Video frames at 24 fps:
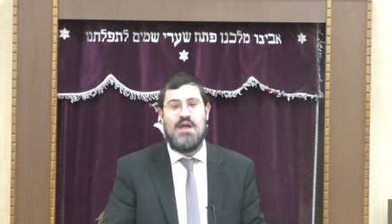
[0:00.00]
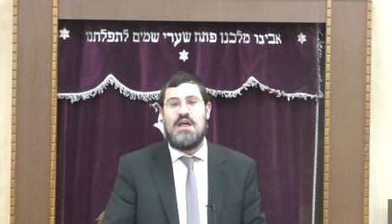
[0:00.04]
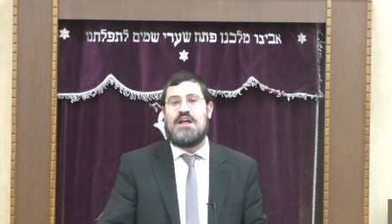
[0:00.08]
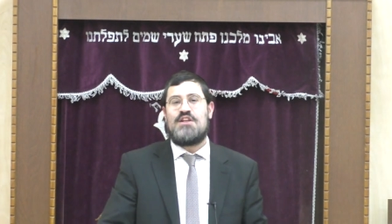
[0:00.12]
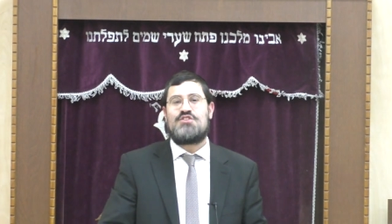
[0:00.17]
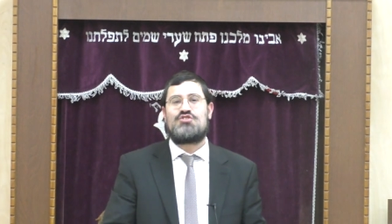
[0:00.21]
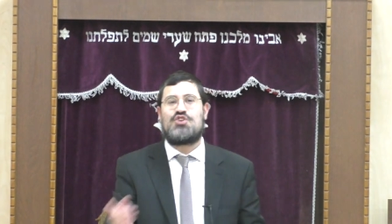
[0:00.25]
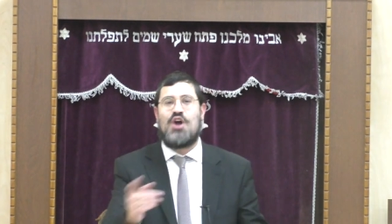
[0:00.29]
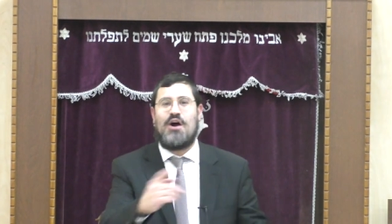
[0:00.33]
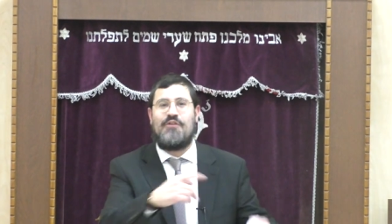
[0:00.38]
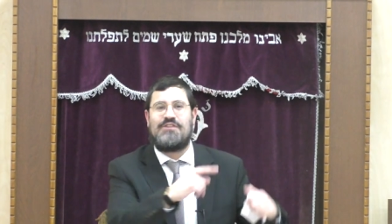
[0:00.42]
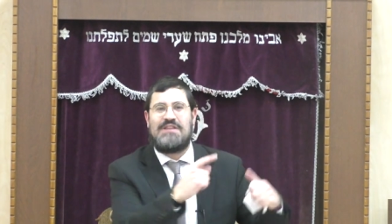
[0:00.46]

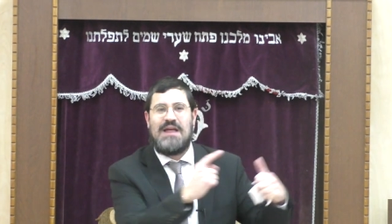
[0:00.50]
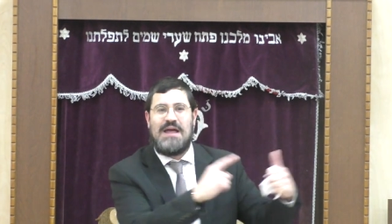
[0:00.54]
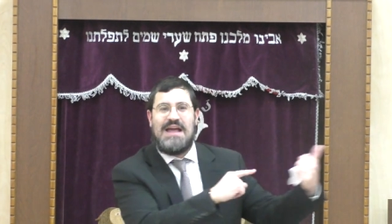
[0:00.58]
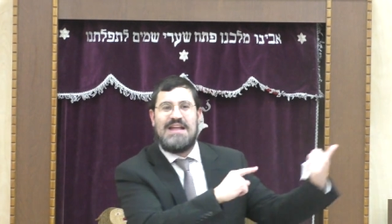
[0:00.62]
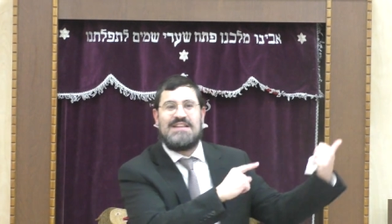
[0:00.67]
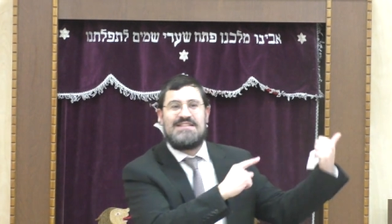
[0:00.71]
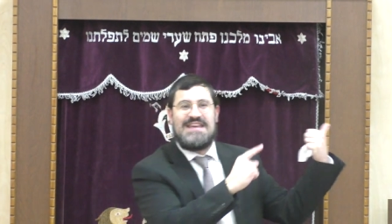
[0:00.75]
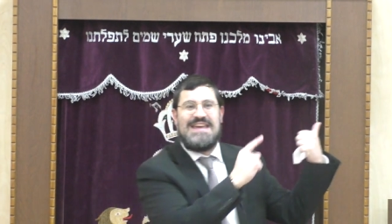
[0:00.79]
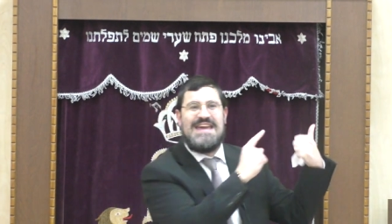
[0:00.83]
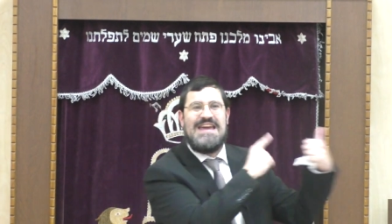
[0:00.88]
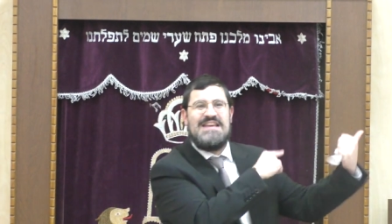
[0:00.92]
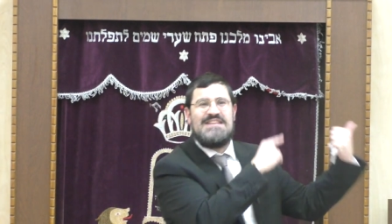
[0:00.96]
It's covered the,
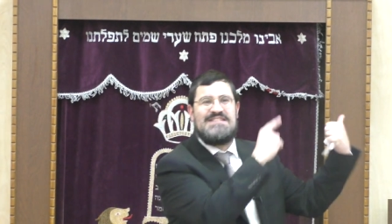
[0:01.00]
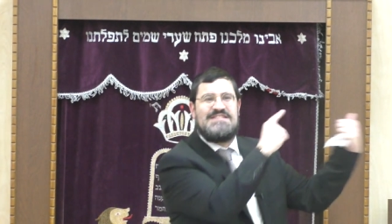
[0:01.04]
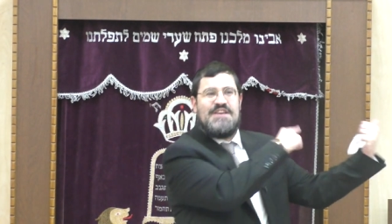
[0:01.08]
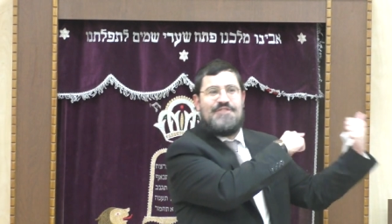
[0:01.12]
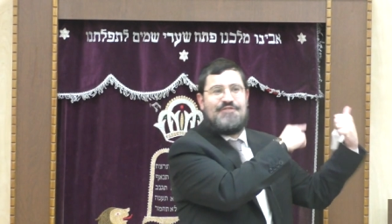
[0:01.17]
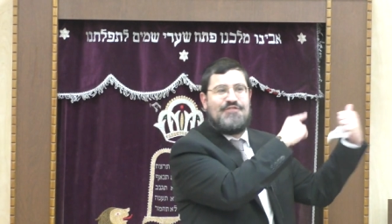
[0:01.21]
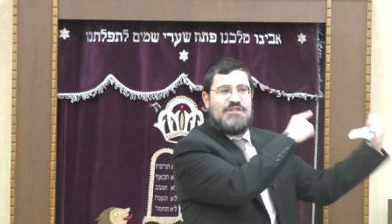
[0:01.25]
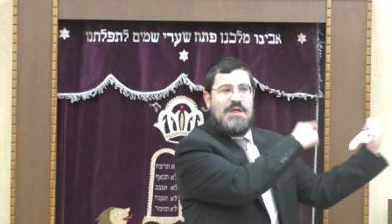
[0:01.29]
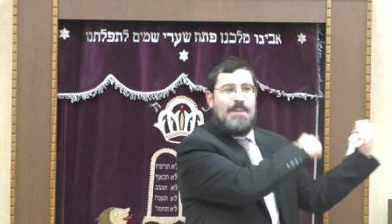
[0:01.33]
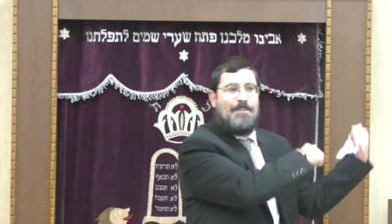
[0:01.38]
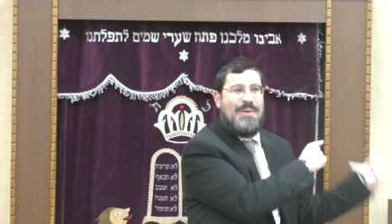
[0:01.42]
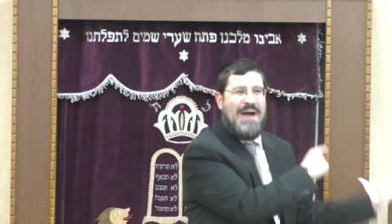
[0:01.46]
it's
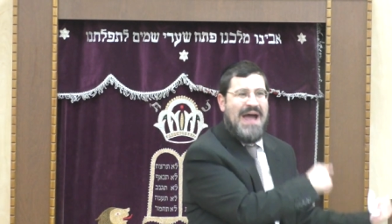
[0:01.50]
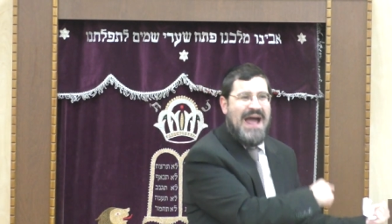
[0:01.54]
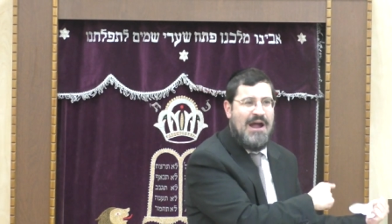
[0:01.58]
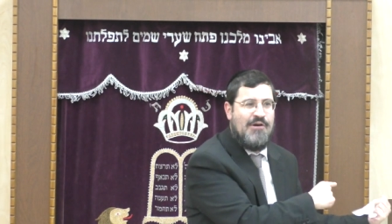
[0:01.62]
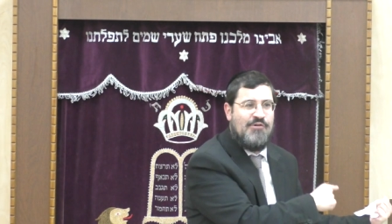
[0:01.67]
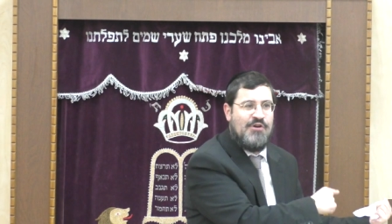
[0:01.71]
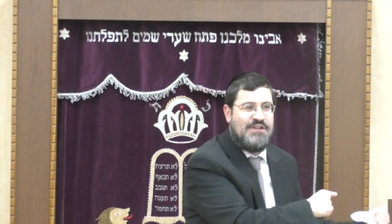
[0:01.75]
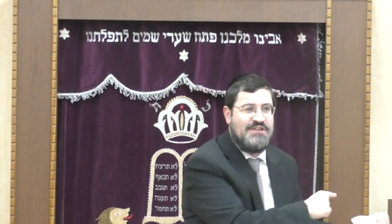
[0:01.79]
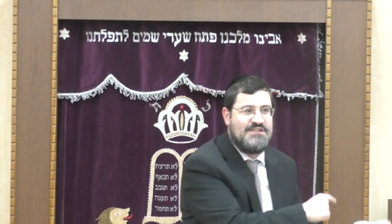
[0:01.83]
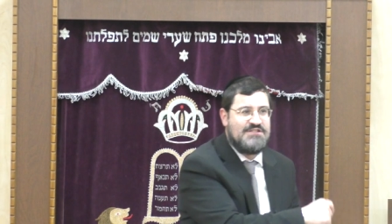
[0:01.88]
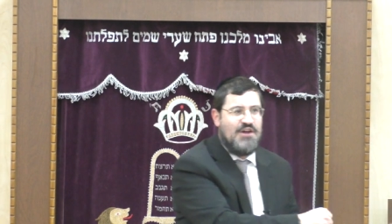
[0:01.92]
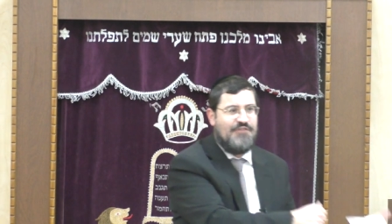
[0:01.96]
easy for the
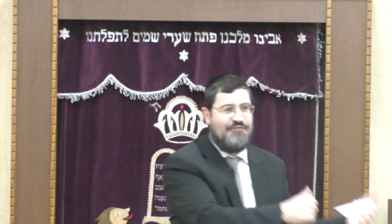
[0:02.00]
parents,